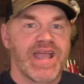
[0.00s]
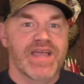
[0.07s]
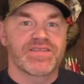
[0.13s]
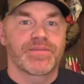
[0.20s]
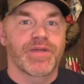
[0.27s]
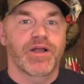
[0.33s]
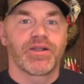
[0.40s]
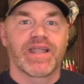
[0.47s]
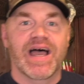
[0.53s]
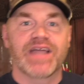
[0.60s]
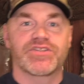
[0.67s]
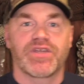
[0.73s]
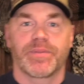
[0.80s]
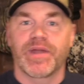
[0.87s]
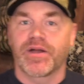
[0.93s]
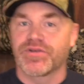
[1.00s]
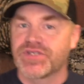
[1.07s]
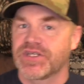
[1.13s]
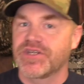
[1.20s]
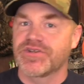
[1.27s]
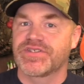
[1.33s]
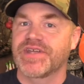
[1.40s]
guys, I'm not going to lie to you. I'm not going
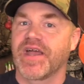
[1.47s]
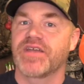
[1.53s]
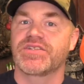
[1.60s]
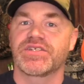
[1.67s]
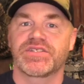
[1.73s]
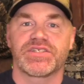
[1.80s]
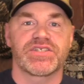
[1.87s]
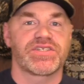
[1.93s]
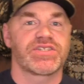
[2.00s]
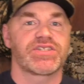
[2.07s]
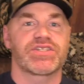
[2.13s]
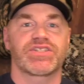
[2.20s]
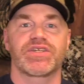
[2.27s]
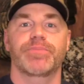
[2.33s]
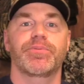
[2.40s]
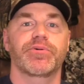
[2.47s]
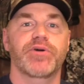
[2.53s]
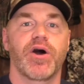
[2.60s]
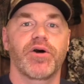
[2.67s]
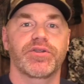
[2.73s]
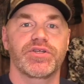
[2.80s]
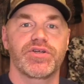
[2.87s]
to sit here and tell you that this is a simple
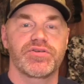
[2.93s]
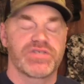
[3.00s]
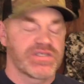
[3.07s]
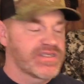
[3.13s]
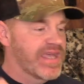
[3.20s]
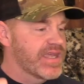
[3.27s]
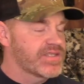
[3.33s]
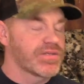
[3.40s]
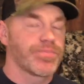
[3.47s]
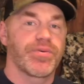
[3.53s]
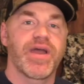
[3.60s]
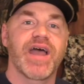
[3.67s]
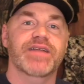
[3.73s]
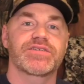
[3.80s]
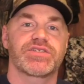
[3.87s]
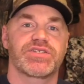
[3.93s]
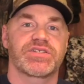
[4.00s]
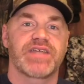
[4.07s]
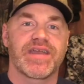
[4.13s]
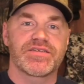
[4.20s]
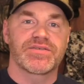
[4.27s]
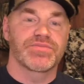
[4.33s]
call to use. It takes some practice,
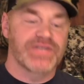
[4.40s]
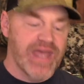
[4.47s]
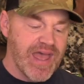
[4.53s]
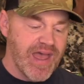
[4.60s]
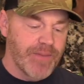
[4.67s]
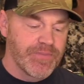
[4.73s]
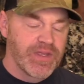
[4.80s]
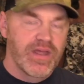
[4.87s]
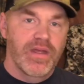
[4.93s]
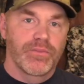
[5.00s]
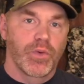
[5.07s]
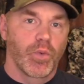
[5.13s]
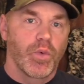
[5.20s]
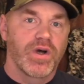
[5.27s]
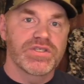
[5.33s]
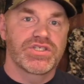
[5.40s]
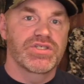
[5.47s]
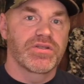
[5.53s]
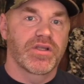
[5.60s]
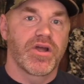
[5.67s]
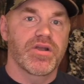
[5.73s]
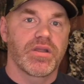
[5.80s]
it takes some time, but
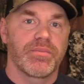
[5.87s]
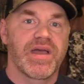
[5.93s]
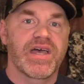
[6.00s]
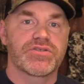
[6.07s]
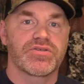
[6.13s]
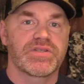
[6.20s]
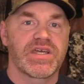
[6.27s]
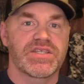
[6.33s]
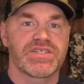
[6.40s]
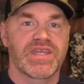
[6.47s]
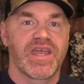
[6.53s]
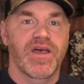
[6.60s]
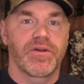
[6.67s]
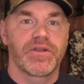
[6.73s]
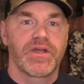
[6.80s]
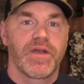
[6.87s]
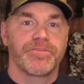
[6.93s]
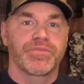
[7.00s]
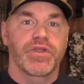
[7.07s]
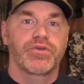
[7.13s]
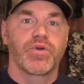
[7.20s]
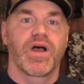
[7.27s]
once you learn to master that sound,
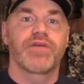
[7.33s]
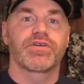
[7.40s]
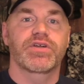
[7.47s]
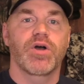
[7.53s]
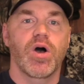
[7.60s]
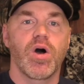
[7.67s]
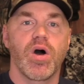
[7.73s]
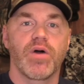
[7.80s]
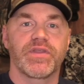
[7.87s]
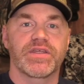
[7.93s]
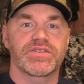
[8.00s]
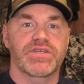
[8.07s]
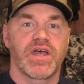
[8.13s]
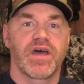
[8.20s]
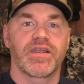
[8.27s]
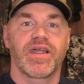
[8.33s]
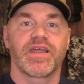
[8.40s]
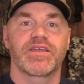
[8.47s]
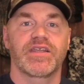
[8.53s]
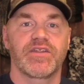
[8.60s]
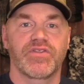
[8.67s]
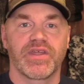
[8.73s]
You'll have a call that's
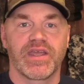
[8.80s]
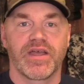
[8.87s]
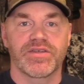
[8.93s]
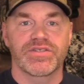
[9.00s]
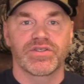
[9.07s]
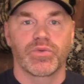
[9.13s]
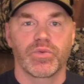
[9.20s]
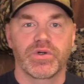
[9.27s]
unlike anything else in the